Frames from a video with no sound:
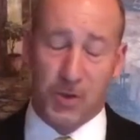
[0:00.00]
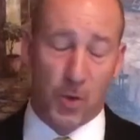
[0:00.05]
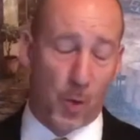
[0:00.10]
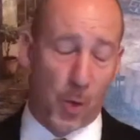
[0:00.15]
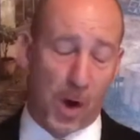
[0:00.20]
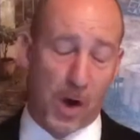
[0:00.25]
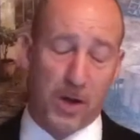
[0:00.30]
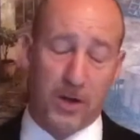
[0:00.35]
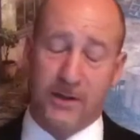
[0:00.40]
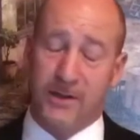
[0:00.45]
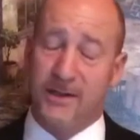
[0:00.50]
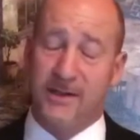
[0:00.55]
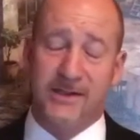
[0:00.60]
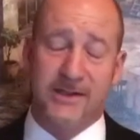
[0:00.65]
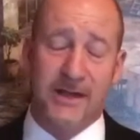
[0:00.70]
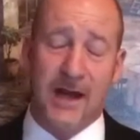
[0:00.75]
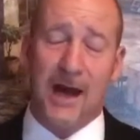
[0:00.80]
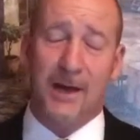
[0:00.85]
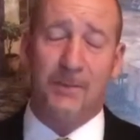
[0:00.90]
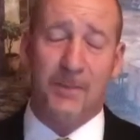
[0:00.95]
Your word
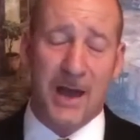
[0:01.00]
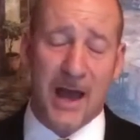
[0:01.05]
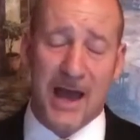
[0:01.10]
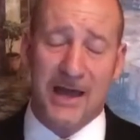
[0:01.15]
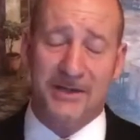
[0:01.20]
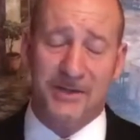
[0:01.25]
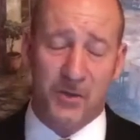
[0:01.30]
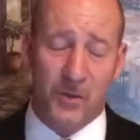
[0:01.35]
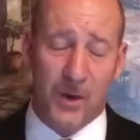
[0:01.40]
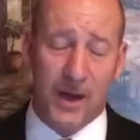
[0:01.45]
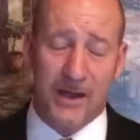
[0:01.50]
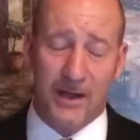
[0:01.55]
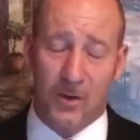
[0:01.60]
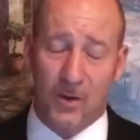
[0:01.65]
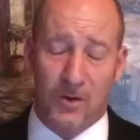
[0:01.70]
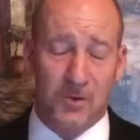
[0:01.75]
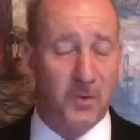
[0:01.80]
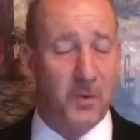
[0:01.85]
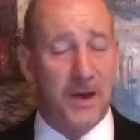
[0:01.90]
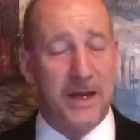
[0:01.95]
does not pass away.
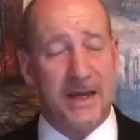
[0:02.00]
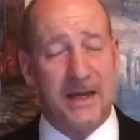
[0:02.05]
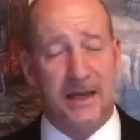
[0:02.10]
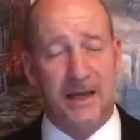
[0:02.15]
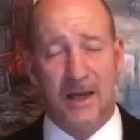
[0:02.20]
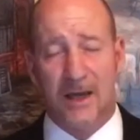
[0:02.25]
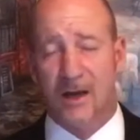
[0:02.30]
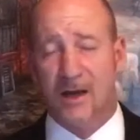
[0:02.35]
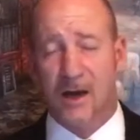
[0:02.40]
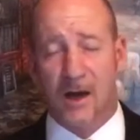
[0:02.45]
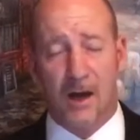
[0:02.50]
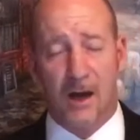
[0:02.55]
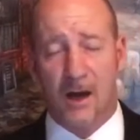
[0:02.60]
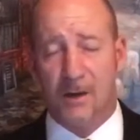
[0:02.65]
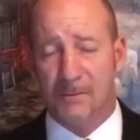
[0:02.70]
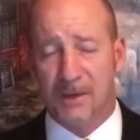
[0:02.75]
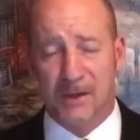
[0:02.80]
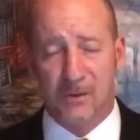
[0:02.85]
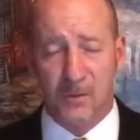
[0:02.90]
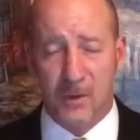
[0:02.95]
Lord, we
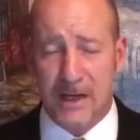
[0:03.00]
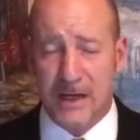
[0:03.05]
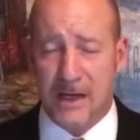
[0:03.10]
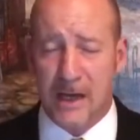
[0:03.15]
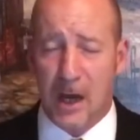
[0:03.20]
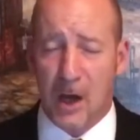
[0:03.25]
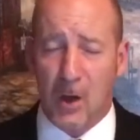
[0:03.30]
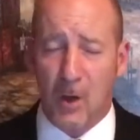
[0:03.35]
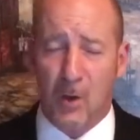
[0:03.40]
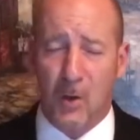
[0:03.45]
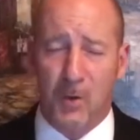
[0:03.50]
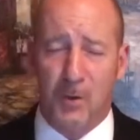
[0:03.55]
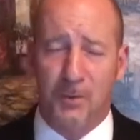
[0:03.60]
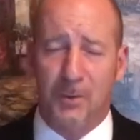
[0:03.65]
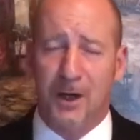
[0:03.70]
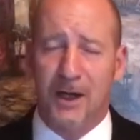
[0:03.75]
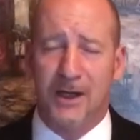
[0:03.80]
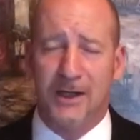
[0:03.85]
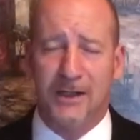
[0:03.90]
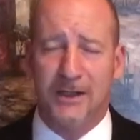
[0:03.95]
come and we go,
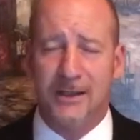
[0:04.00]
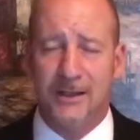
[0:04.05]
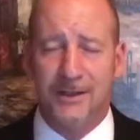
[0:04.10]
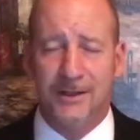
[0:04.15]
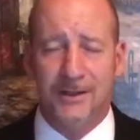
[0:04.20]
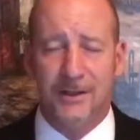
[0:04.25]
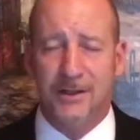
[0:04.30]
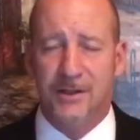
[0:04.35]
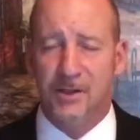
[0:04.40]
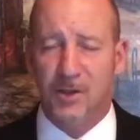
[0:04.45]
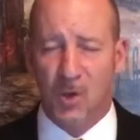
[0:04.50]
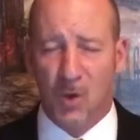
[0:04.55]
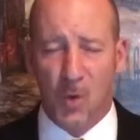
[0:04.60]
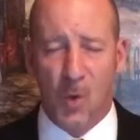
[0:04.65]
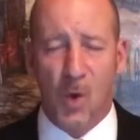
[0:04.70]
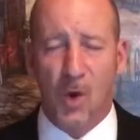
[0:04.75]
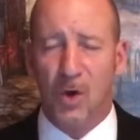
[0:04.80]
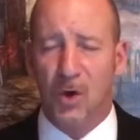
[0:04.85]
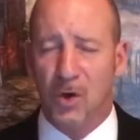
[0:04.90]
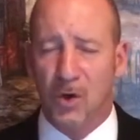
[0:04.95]
but your
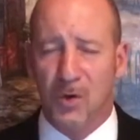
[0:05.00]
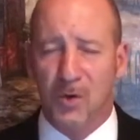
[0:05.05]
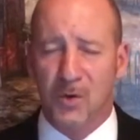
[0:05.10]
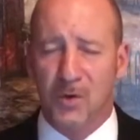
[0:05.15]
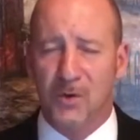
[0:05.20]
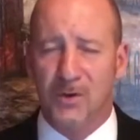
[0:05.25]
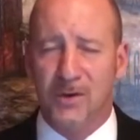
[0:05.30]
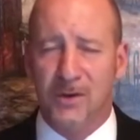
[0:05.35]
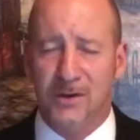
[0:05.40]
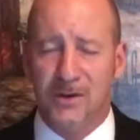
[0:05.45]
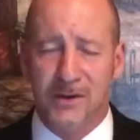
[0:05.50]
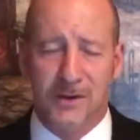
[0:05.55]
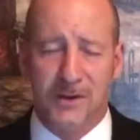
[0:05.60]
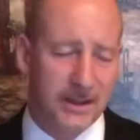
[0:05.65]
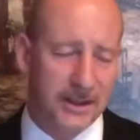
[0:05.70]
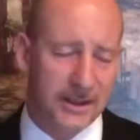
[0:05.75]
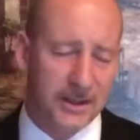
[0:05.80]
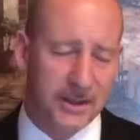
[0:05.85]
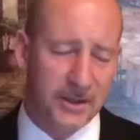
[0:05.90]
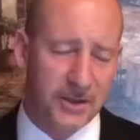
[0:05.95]
world
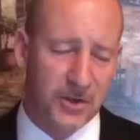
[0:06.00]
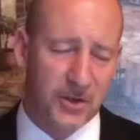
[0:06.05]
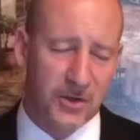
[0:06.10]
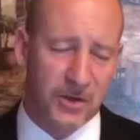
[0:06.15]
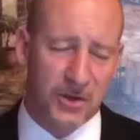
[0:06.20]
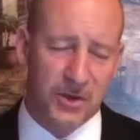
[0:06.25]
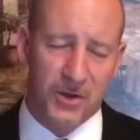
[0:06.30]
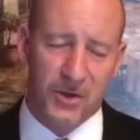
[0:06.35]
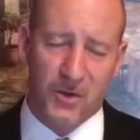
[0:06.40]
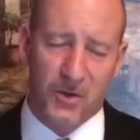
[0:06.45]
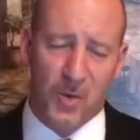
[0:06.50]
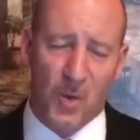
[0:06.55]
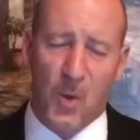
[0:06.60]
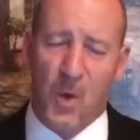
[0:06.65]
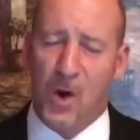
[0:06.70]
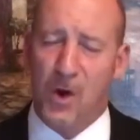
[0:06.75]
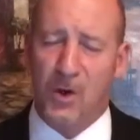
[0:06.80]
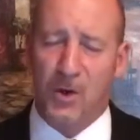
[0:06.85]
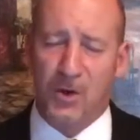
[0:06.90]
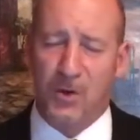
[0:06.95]
your your
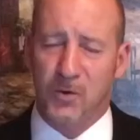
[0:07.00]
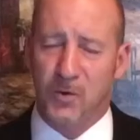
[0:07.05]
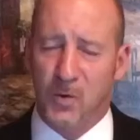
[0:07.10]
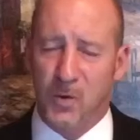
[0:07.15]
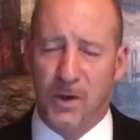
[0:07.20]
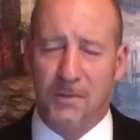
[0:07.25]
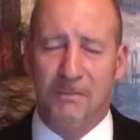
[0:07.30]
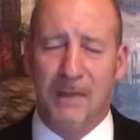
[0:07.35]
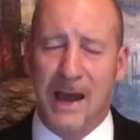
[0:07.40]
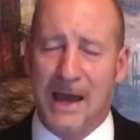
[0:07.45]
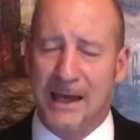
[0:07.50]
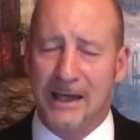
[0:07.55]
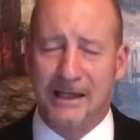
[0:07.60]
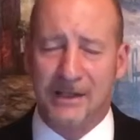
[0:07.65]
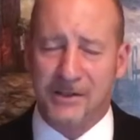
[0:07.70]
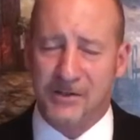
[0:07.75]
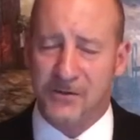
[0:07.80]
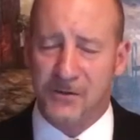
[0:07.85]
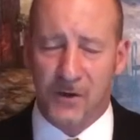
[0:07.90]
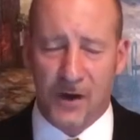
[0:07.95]
word
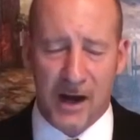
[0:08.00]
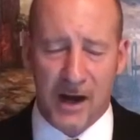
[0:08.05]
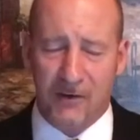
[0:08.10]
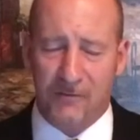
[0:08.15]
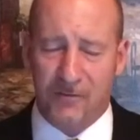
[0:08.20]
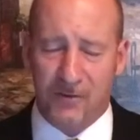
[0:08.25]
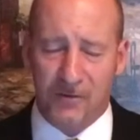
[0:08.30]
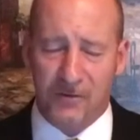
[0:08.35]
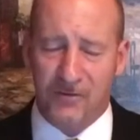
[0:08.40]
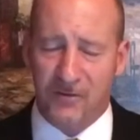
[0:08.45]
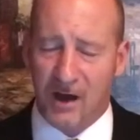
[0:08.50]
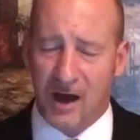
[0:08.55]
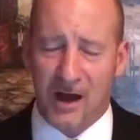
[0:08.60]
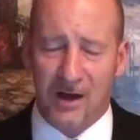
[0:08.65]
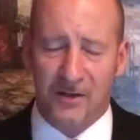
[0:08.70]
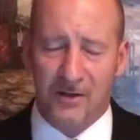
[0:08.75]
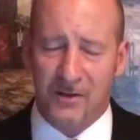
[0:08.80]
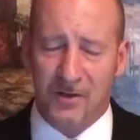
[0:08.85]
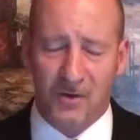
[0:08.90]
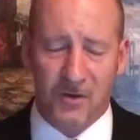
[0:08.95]
remains forever
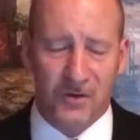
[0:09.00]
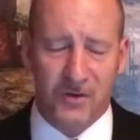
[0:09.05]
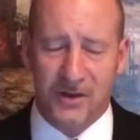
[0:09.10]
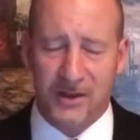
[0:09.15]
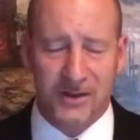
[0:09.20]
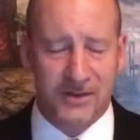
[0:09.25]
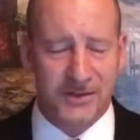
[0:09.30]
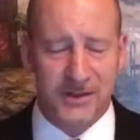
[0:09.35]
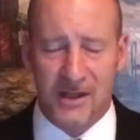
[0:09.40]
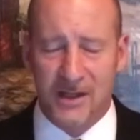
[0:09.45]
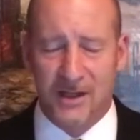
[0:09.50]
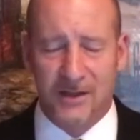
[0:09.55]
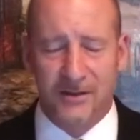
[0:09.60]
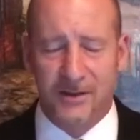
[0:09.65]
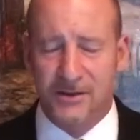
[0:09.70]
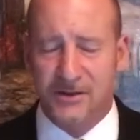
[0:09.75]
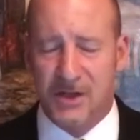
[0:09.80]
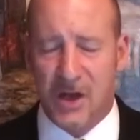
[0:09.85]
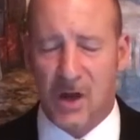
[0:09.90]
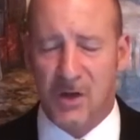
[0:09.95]
father lord there's
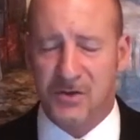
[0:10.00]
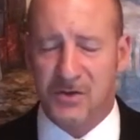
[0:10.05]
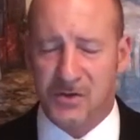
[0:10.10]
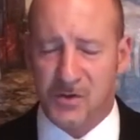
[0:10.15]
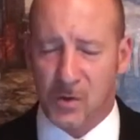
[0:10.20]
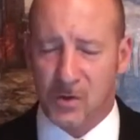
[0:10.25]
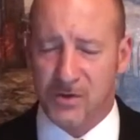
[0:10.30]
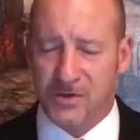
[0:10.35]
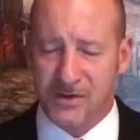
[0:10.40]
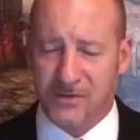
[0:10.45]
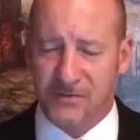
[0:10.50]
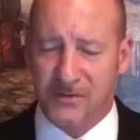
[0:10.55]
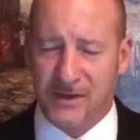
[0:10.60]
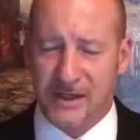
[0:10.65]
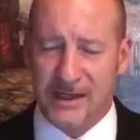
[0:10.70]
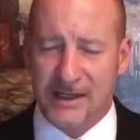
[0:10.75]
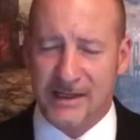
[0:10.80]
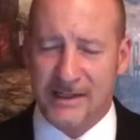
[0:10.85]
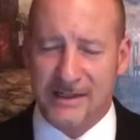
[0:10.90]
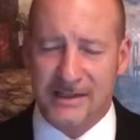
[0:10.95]
there's all sorts of
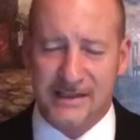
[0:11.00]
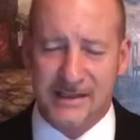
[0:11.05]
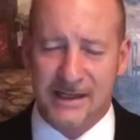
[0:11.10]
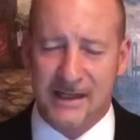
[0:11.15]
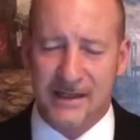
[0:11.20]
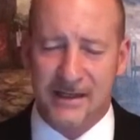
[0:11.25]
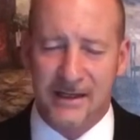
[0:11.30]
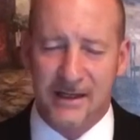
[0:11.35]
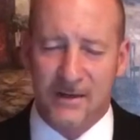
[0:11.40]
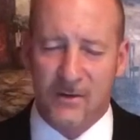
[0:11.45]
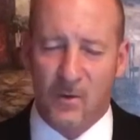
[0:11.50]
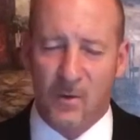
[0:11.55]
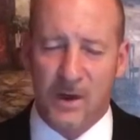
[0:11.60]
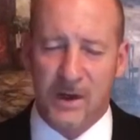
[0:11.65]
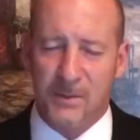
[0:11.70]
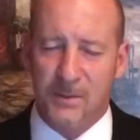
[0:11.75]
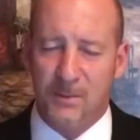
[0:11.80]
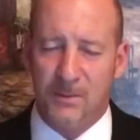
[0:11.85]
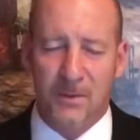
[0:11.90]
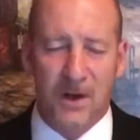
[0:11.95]
things that
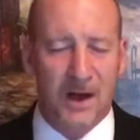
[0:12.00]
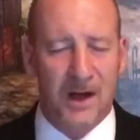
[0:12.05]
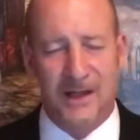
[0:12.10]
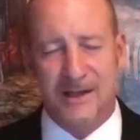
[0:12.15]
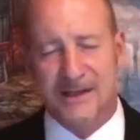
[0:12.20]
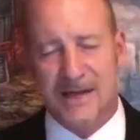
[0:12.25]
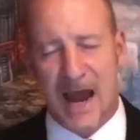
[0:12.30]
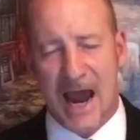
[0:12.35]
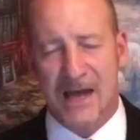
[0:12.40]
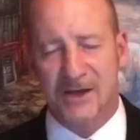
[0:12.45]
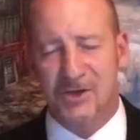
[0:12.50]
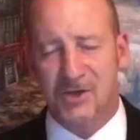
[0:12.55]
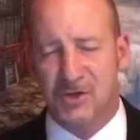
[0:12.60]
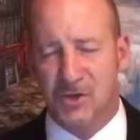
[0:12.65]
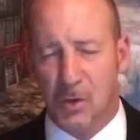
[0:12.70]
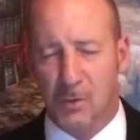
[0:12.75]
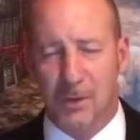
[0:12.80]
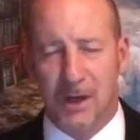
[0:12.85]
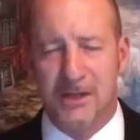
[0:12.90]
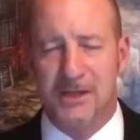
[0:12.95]
we attach
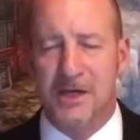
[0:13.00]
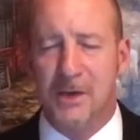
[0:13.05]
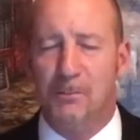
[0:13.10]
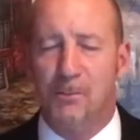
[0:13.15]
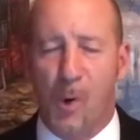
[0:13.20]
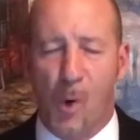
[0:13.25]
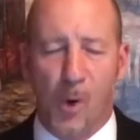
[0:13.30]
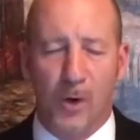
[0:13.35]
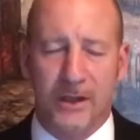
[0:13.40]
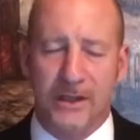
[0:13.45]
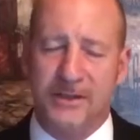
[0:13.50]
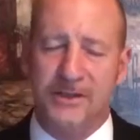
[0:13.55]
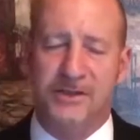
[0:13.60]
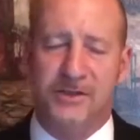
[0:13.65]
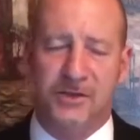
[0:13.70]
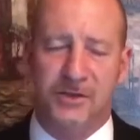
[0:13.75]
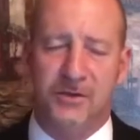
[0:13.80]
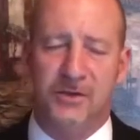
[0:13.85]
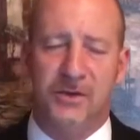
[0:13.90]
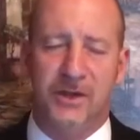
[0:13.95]
so much
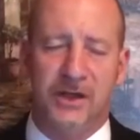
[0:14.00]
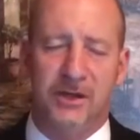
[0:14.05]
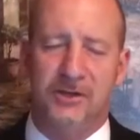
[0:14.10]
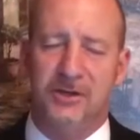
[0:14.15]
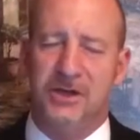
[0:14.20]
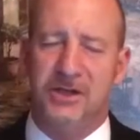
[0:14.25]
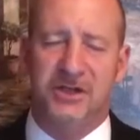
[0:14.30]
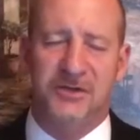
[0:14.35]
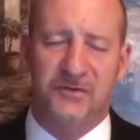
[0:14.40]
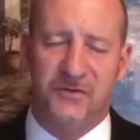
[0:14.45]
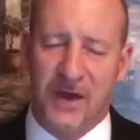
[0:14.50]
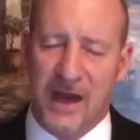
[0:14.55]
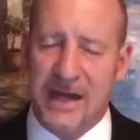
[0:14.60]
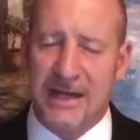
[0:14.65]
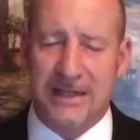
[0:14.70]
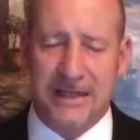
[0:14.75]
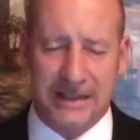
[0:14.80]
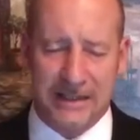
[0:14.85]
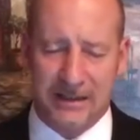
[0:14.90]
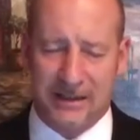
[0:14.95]
importance to that are just
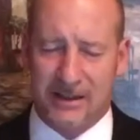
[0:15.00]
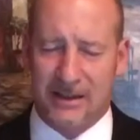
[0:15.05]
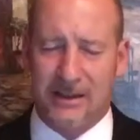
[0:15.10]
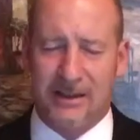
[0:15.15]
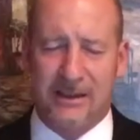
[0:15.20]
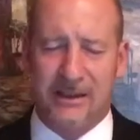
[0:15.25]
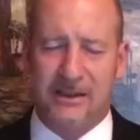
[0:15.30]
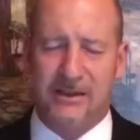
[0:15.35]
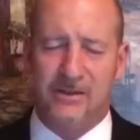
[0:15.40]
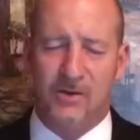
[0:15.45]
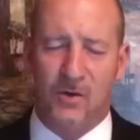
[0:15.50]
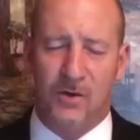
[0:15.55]
fading things.